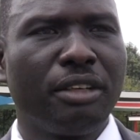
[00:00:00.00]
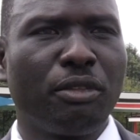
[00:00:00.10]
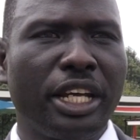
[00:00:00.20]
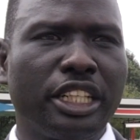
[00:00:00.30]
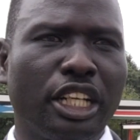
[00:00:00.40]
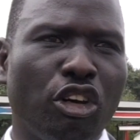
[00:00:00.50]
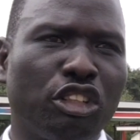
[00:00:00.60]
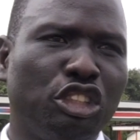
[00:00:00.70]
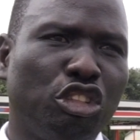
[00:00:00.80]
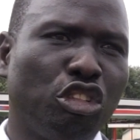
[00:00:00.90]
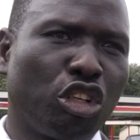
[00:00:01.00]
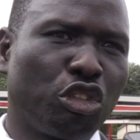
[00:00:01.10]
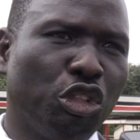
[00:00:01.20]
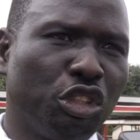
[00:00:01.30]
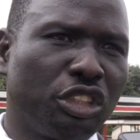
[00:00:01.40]
When the road is not
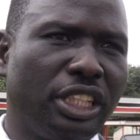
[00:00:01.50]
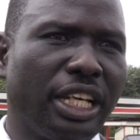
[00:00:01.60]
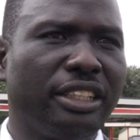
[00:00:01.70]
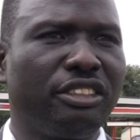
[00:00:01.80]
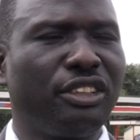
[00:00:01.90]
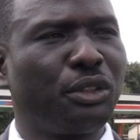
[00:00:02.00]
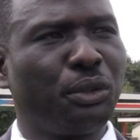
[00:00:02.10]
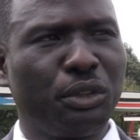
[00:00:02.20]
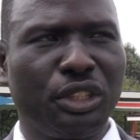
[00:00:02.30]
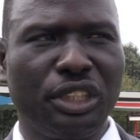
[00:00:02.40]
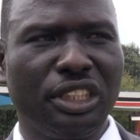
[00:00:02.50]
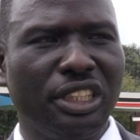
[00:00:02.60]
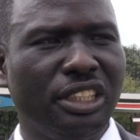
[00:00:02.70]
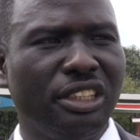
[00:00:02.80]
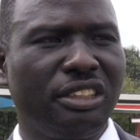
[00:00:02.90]
good, then security
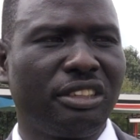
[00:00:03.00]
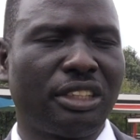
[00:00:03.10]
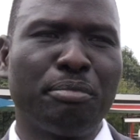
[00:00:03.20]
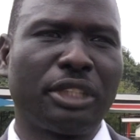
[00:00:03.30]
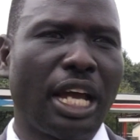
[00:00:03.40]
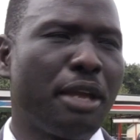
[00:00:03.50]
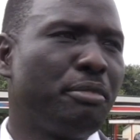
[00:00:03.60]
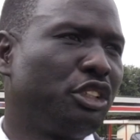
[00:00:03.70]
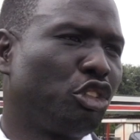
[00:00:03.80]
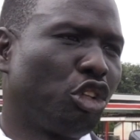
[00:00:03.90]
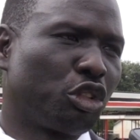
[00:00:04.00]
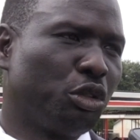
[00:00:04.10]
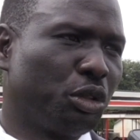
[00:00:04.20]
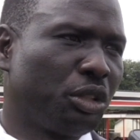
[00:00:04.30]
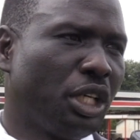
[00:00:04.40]
is sometimes not
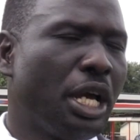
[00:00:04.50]
good.